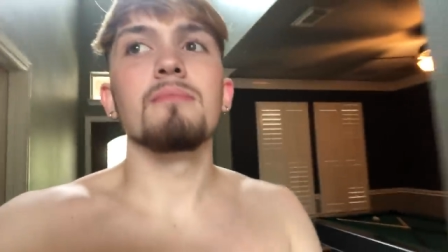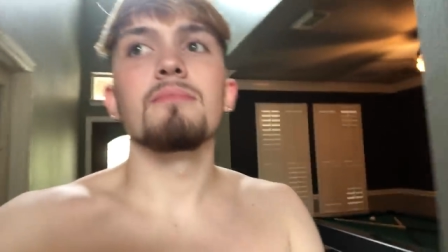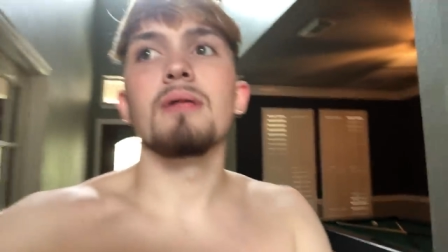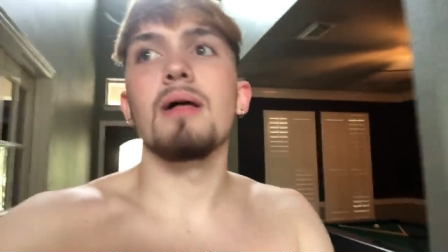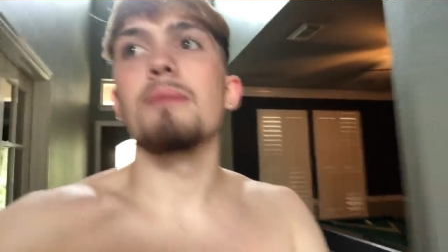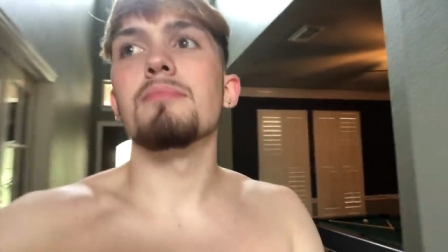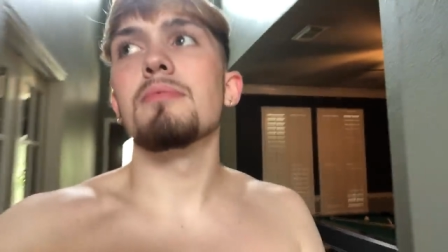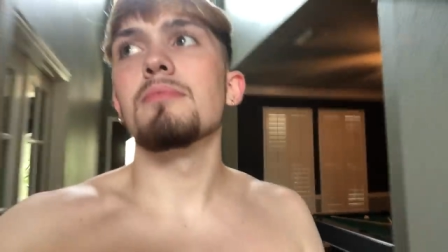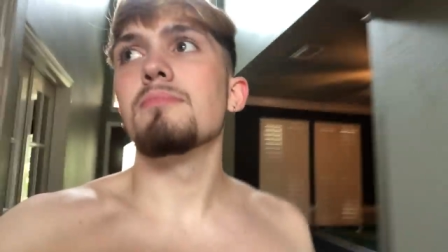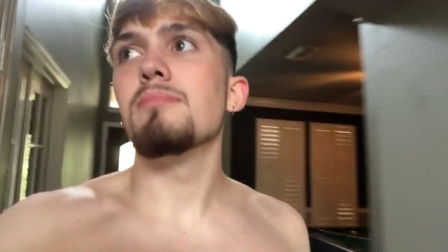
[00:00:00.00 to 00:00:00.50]

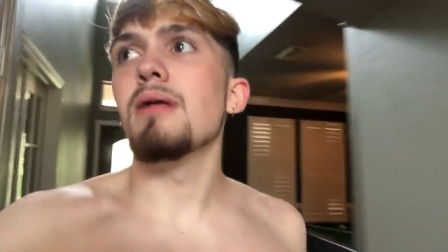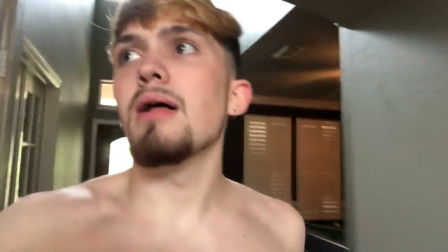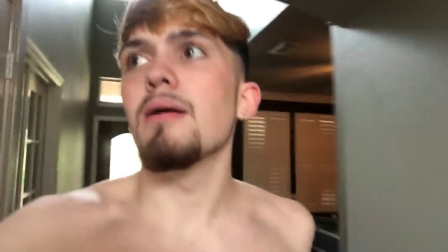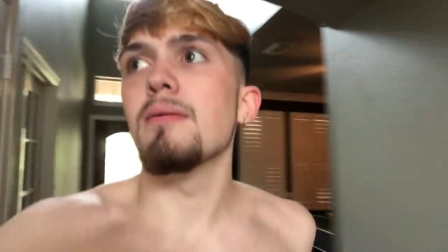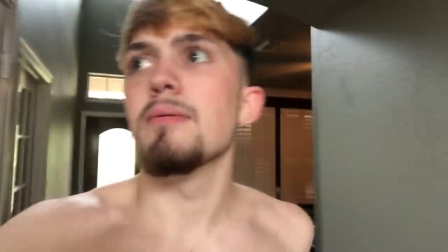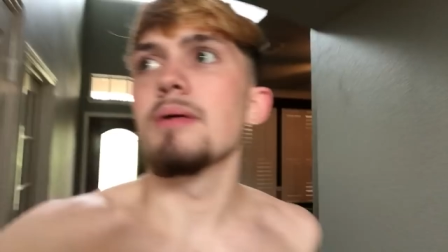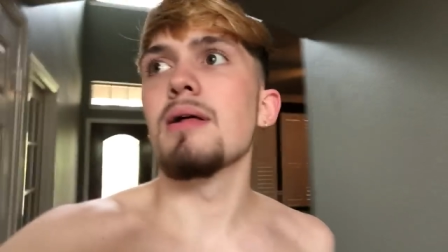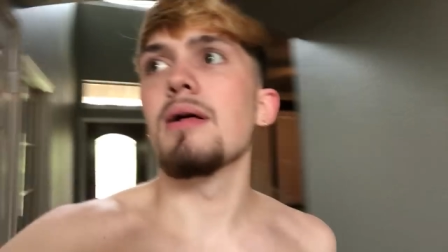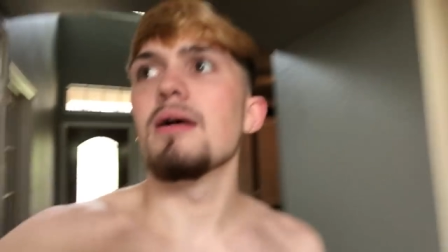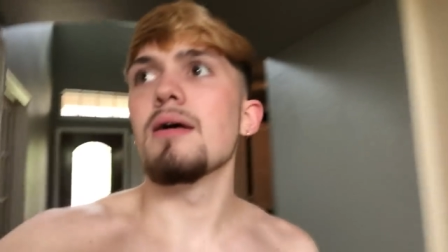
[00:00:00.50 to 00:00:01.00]
Blah blah
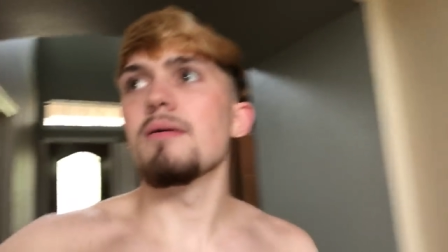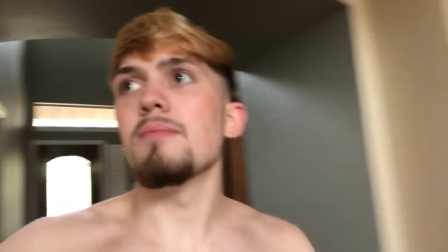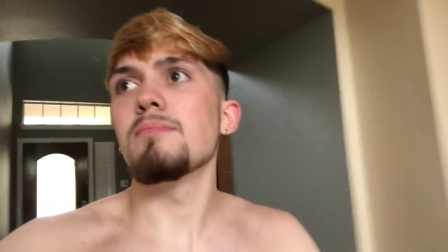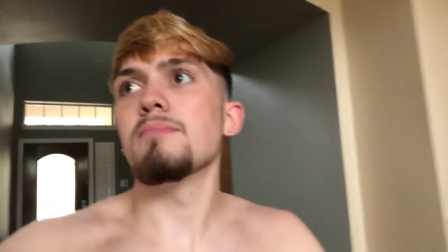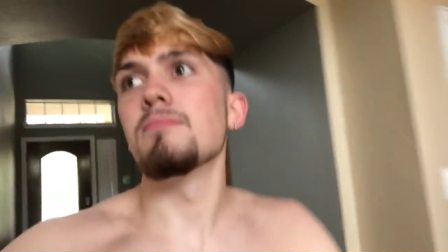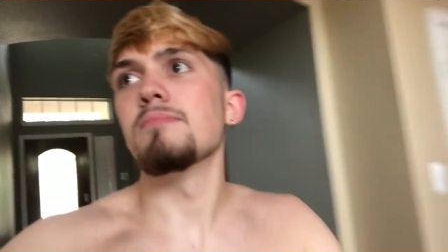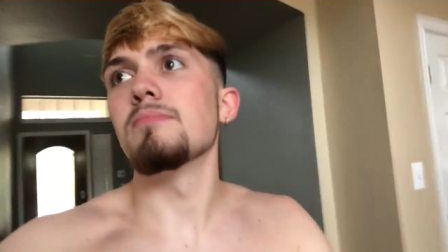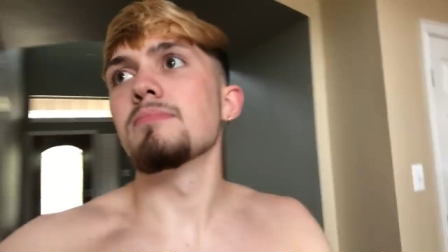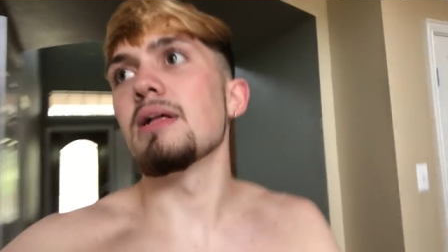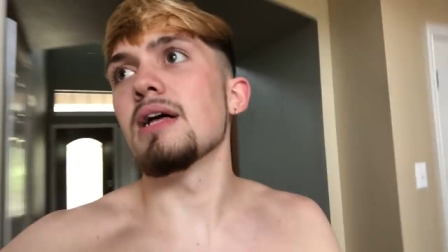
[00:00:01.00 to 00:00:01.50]
blah
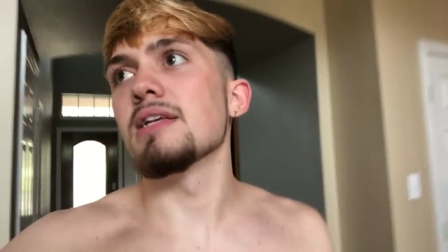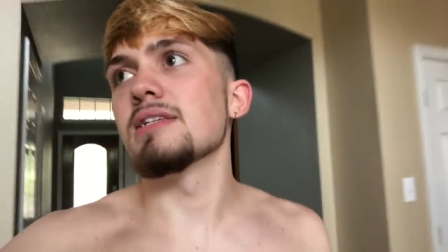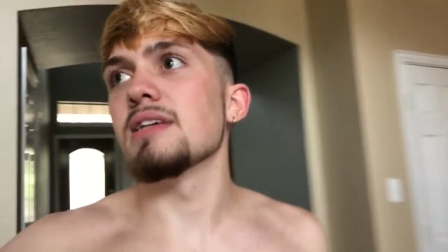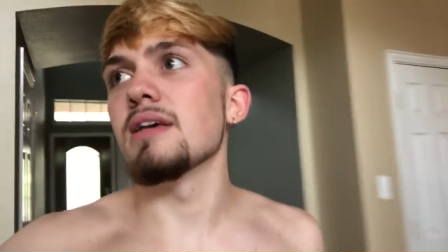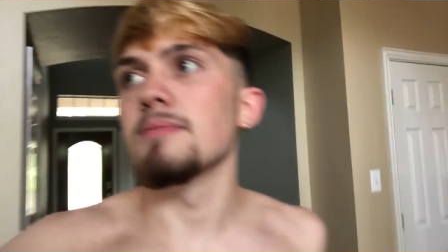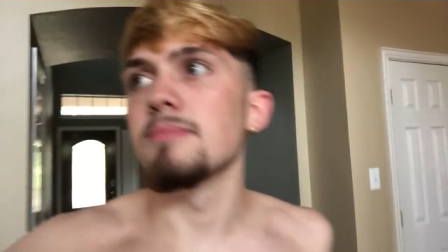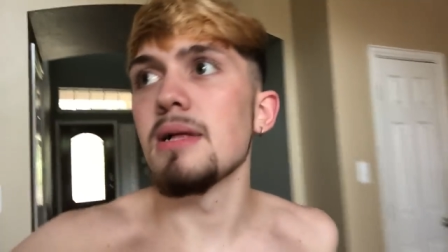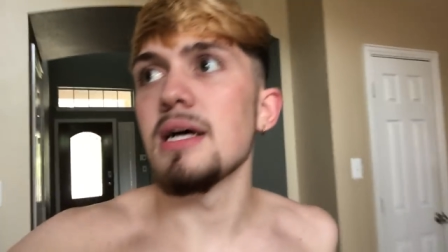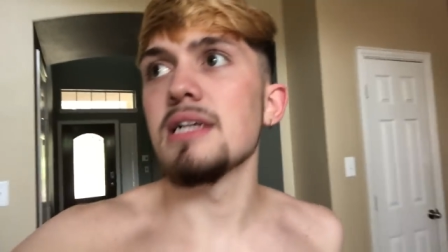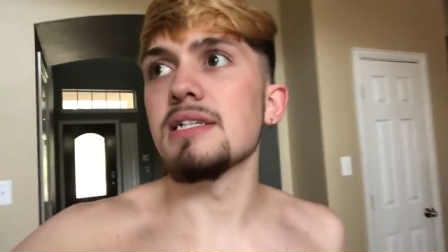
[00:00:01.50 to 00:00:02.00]
blah.
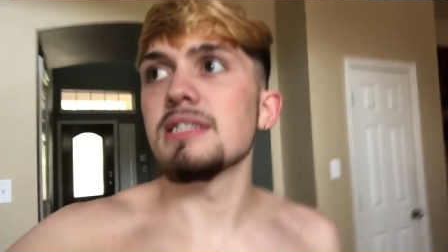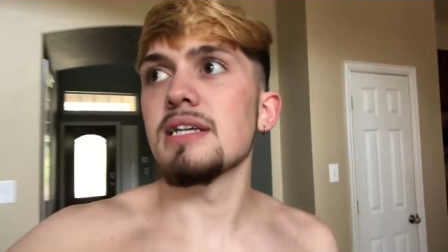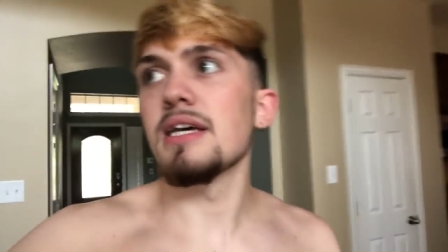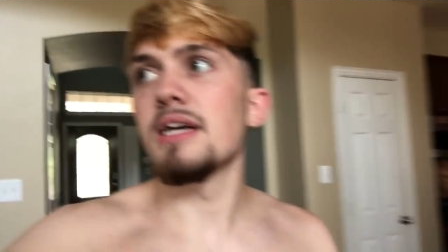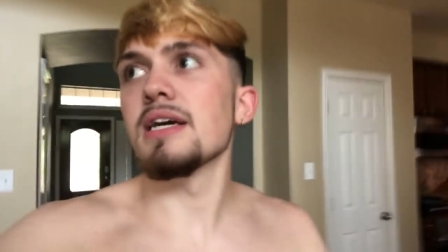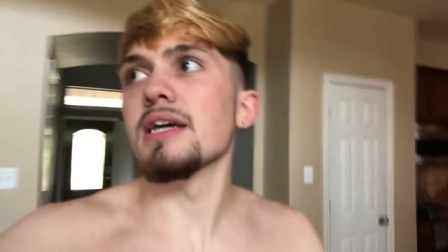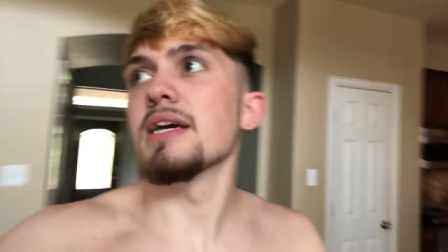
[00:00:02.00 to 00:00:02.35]
Blase blase.